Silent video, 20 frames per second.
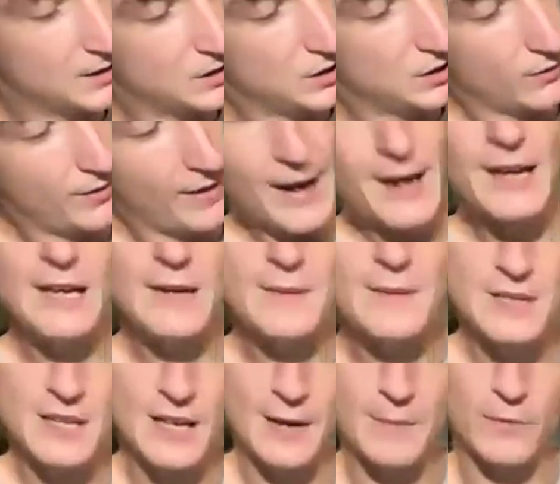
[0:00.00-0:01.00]
And so that
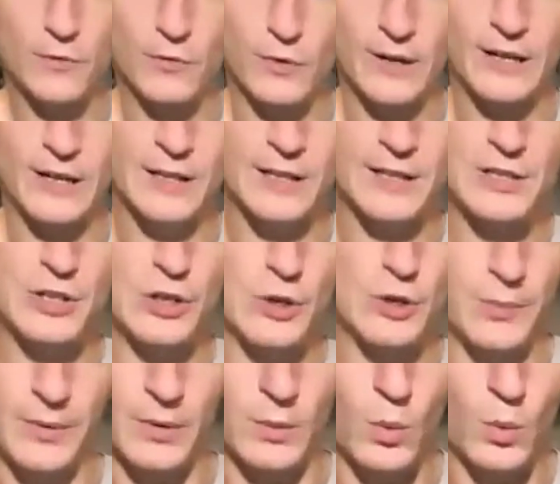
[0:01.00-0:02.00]
keeps him really
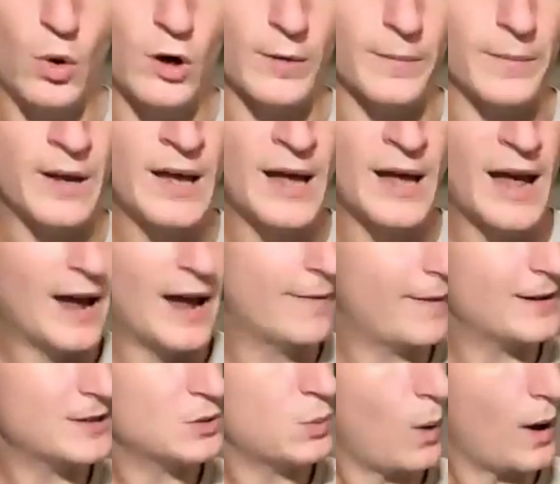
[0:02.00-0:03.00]
super warm.
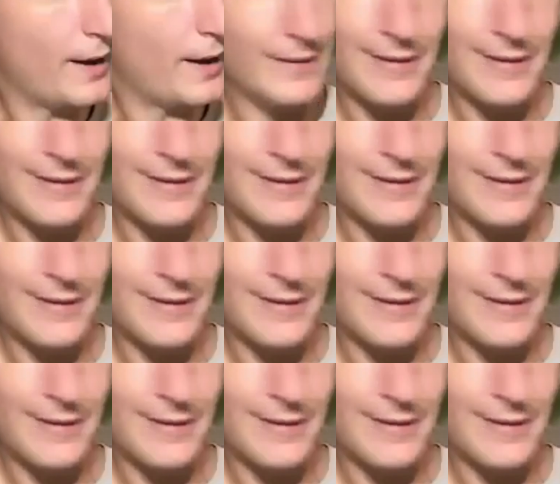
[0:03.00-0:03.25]
And that's